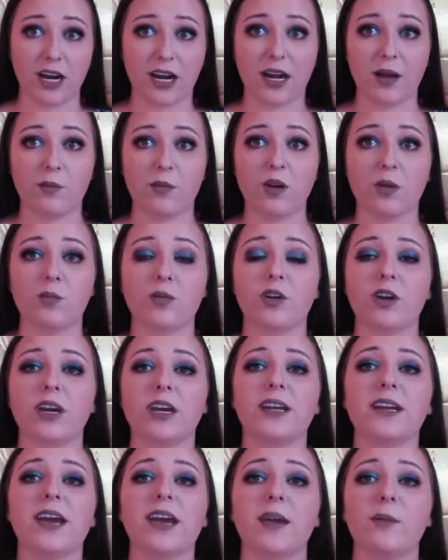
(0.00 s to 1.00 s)
And I'm going to
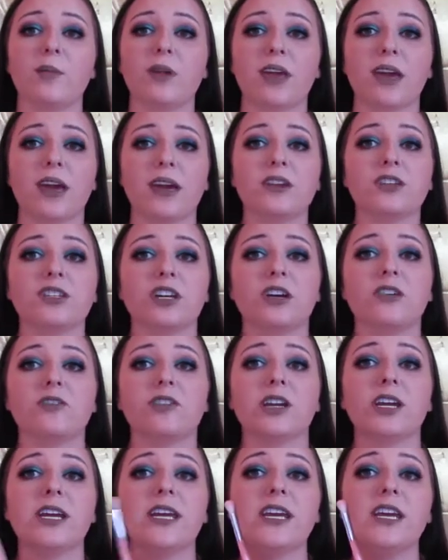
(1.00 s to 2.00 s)
put ABH over
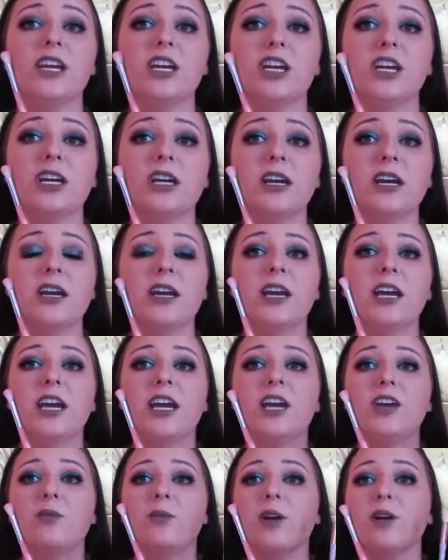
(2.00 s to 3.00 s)
here
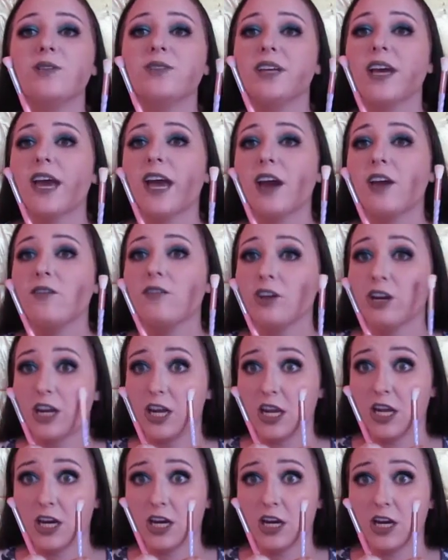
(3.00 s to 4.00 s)
and Rose over
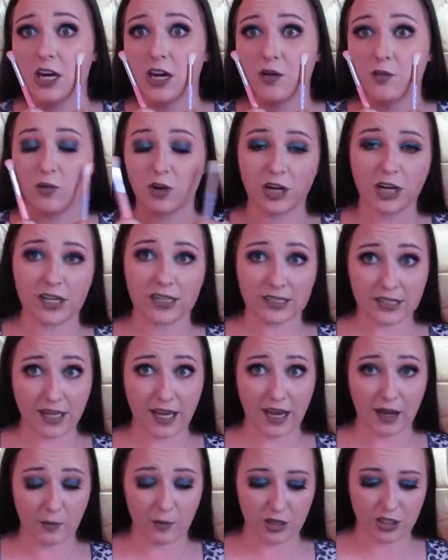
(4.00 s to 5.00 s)
here. And we're going to see
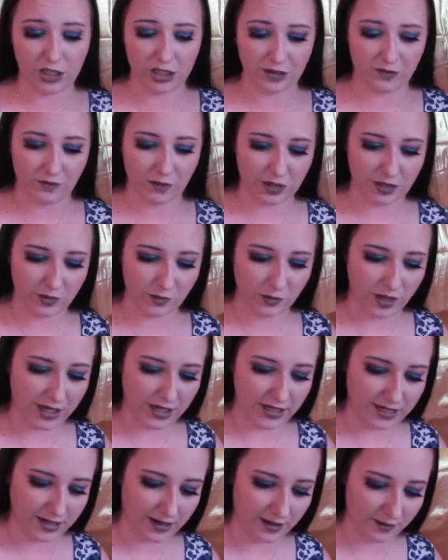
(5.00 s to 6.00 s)
how much difference we
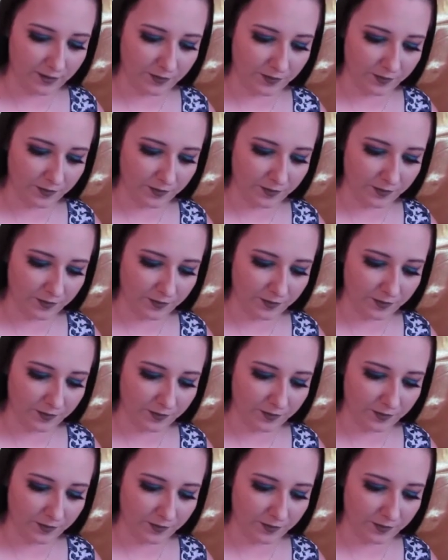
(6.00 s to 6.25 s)
can tell.